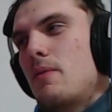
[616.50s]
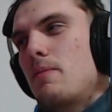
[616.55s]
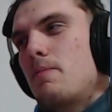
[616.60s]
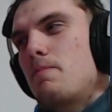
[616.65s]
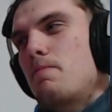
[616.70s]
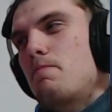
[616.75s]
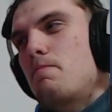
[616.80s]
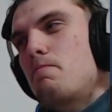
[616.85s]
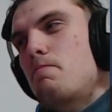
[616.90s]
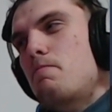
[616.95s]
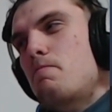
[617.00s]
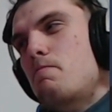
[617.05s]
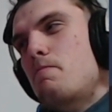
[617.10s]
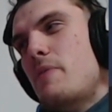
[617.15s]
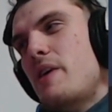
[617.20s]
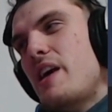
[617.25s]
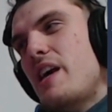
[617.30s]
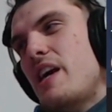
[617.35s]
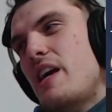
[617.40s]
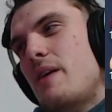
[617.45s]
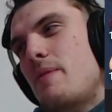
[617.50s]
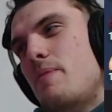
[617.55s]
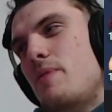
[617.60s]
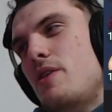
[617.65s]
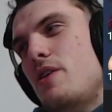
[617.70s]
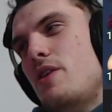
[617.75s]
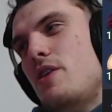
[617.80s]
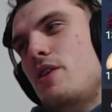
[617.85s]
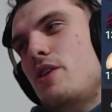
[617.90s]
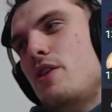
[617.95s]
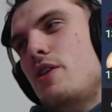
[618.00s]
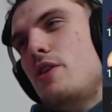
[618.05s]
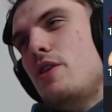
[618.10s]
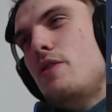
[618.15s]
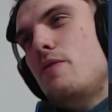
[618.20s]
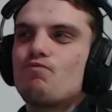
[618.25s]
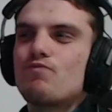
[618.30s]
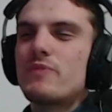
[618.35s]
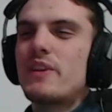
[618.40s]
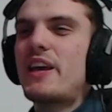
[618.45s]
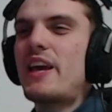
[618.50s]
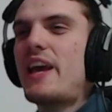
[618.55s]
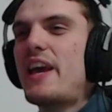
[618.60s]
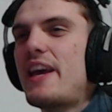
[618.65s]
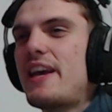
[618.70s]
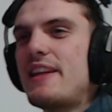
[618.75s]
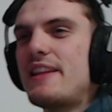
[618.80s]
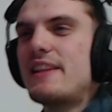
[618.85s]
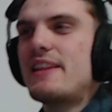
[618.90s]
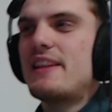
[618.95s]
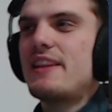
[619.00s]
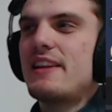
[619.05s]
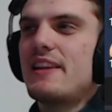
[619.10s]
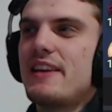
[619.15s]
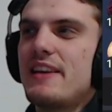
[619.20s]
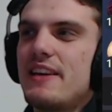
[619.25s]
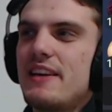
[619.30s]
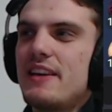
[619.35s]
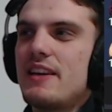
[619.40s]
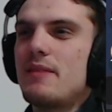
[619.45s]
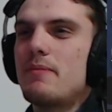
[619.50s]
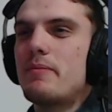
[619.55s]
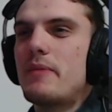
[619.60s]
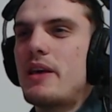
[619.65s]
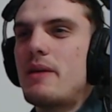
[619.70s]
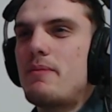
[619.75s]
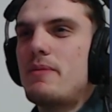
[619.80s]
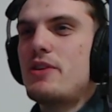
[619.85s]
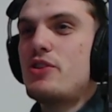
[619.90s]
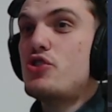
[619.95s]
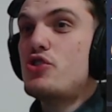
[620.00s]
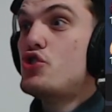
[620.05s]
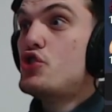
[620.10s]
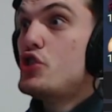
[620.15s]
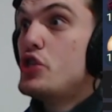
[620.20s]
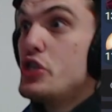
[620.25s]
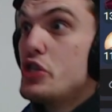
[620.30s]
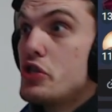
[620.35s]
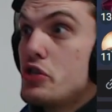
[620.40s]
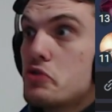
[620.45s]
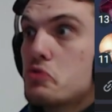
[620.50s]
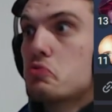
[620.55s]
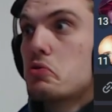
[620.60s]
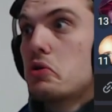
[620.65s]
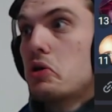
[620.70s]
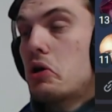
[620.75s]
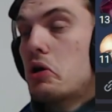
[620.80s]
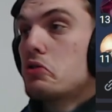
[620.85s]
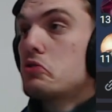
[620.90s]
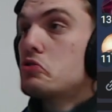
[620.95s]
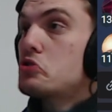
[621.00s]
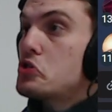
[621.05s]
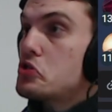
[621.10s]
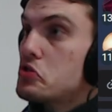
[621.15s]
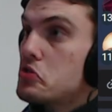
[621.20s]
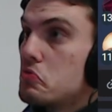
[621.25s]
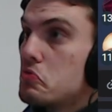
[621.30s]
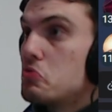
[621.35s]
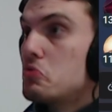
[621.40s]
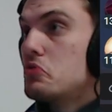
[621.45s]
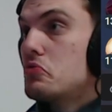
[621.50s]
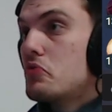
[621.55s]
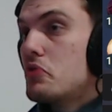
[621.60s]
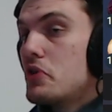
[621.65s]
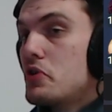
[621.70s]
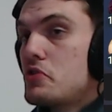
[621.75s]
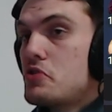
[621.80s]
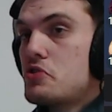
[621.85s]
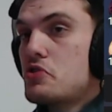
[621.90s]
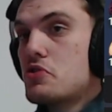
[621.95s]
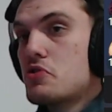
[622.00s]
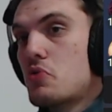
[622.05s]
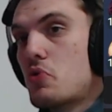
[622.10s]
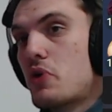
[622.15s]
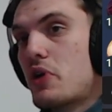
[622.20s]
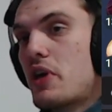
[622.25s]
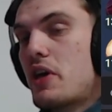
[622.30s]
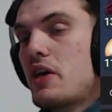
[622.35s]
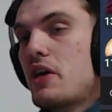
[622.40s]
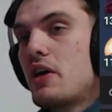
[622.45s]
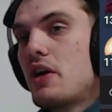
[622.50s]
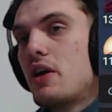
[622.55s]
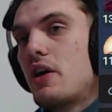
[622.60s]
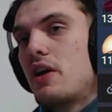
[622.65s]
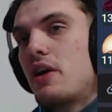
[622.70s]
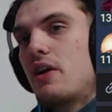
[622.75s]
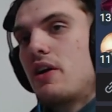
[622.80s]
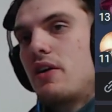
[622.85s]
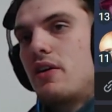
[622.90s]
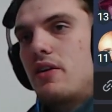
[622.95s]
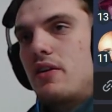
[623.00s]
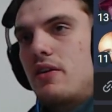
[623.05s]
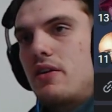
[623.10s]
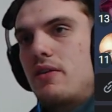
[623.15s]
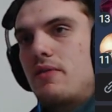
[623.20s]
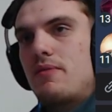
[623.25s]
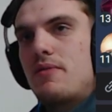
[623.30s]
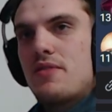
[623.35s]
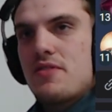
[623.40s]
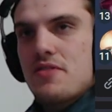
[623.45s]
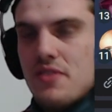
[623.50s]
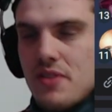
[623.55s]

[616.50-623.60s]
yeah. Maybe Caitlyn, maybe Jinx. Why not? She has a good range. She's okay. Um, uh-huh.